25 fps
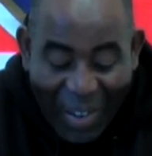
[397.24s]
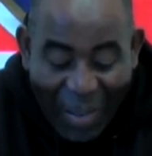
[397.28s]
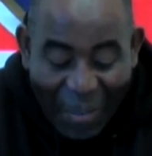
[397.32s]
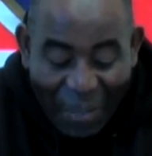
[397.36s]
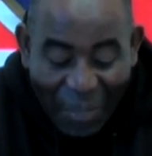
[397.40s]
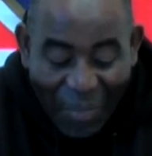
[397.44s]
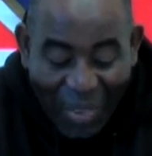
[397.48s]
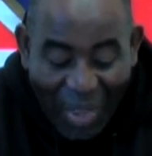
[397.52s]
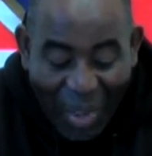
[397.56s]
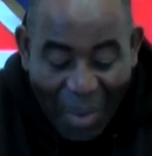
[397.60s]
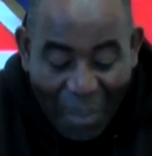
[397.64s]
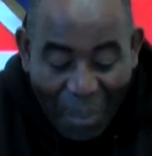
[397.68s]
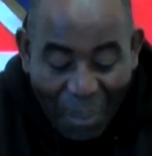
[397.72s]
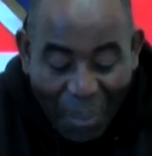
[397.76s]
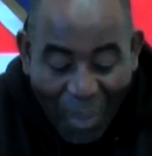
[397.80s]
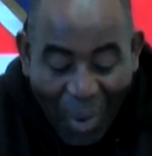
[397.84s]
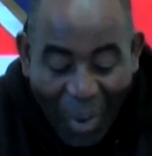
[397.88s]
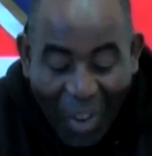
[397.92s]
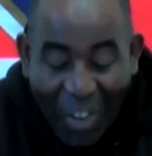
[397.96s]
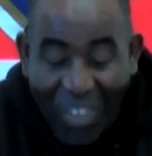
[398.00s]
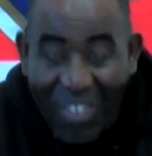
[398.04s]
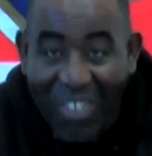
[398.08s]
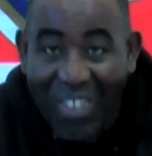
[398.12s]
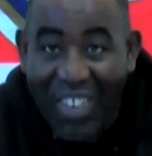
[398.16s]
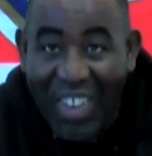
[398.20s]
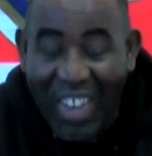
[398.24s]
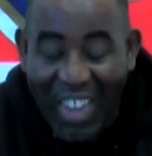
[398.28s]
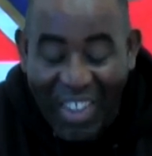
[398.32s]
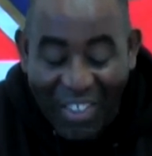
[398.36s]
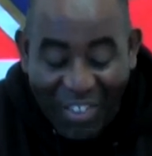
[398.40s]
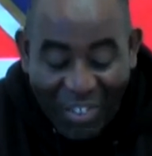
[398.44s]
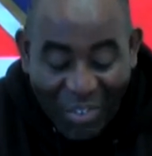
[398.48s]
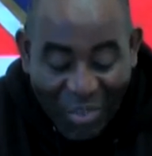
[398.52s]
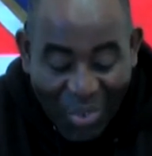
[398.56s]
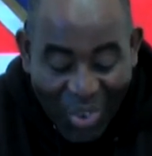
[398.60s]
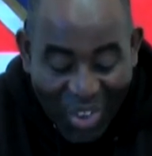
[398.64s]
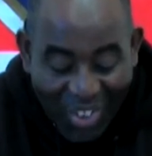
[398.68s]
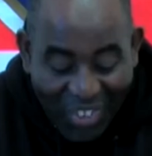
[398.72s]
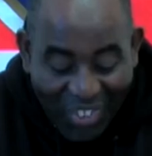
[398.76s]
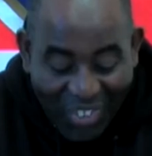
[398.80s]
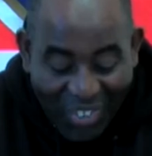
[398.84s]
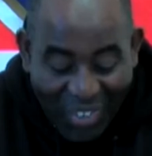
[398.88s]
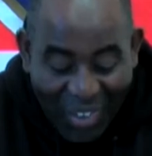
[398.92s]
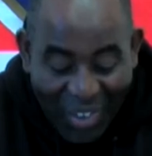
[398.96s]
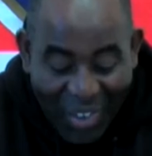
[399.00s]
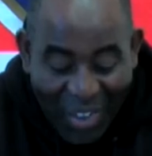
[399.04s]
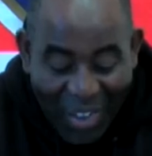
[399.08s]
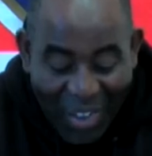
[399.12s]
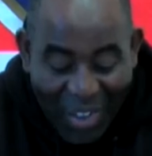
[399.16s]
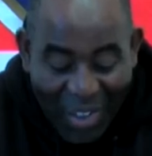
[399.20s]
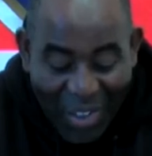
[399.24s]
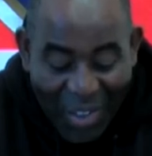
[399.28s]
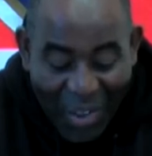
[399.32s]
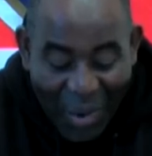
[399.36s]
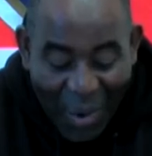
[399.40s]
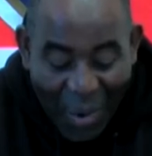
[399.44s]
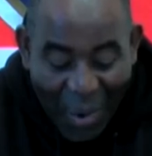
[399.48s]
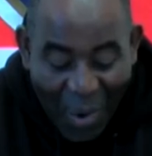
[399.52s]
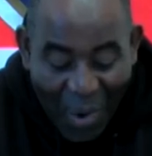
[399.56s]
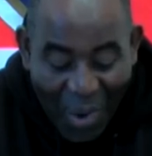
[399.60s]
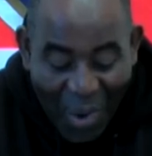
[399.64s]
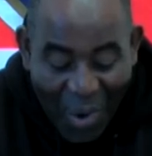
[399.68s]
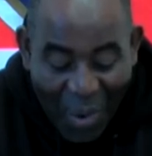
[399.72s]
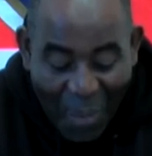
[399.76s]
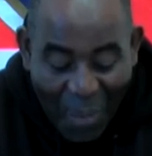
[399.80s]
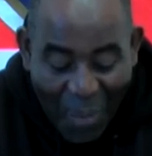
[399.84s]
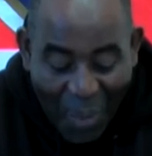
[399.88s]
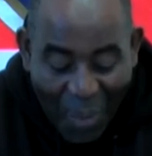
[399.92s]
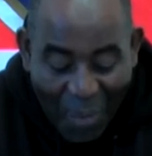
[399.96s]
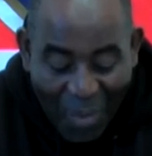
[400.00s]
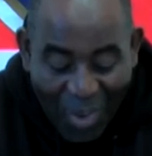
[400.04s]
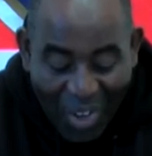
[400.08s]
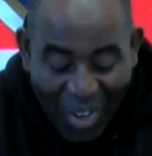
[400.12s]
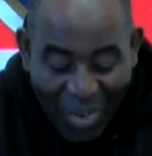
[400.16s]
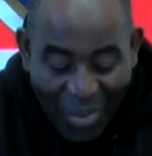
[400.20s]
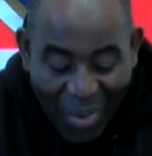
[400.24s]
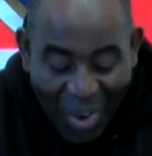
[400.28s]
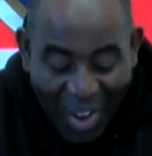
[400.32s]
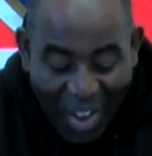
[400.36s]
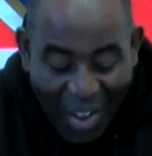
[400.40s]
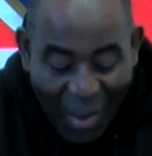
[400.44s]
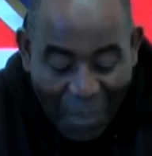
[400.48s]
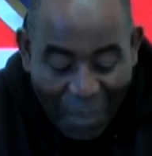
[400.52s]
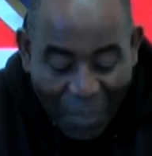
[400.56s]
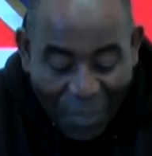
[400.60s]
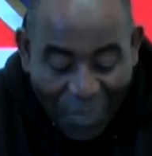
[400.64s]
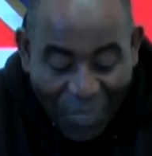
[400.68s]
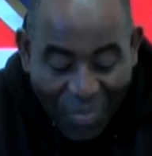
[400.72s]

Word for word: um, in past histories, uh, you're, you're probably right.